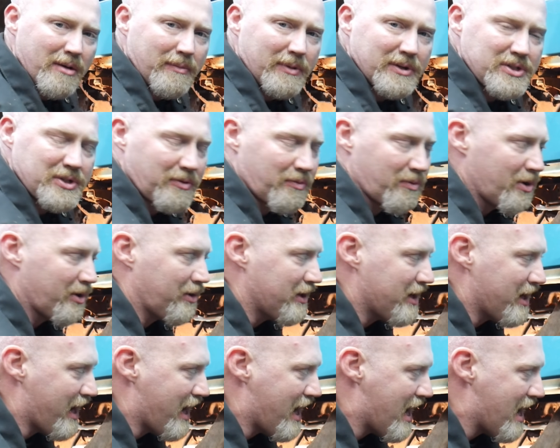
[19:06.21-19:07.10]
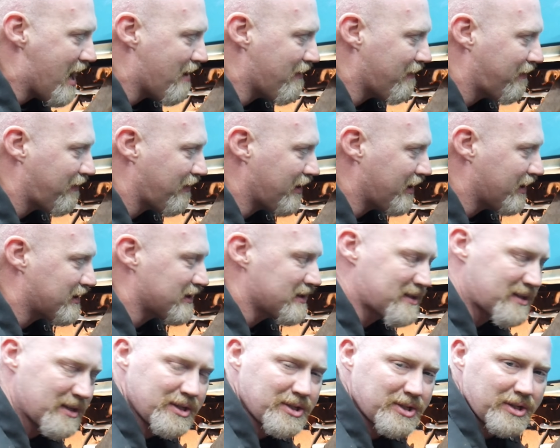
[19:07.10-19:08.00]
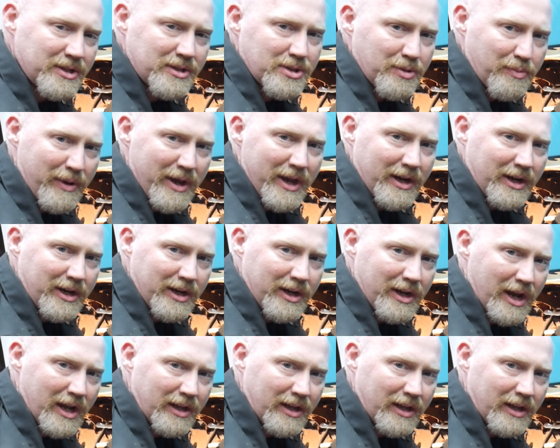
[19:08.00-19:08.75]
But you really have a decision to make